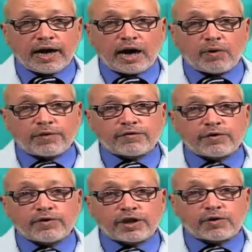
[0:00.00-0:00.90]

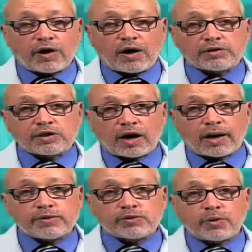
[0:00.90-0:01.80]
However, there are
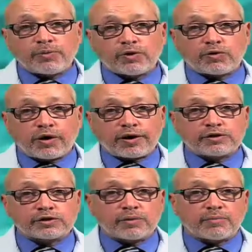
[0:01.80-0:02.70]
times when we
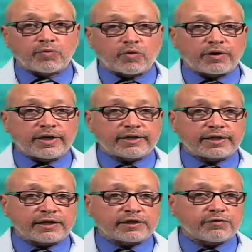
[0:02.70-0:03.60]
require some more
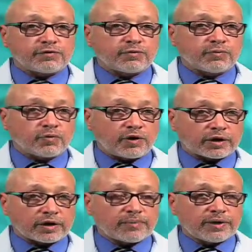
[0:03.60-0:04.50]
intensive
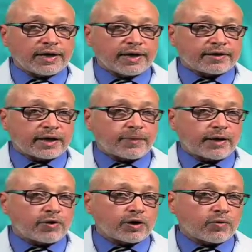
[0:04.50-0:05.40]
work. That
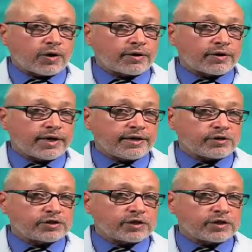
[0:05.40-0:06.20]
may require either